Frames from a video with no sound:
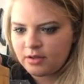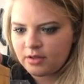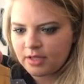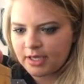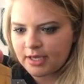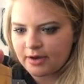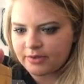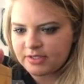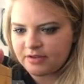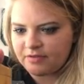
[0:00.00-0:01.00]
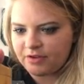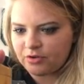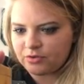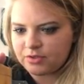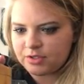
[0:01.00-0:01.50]
Like, I was
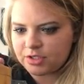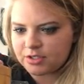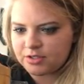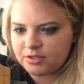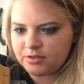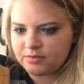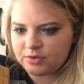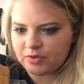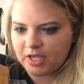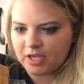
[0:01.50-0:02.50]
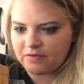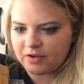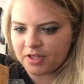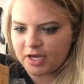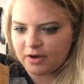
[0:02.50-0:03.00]
confused just doing it for
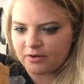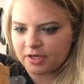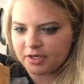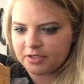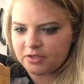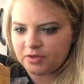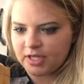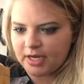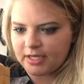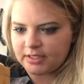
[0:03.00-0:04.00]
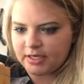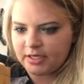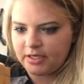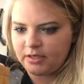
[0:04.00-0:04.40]
the hour or 2 that I did it.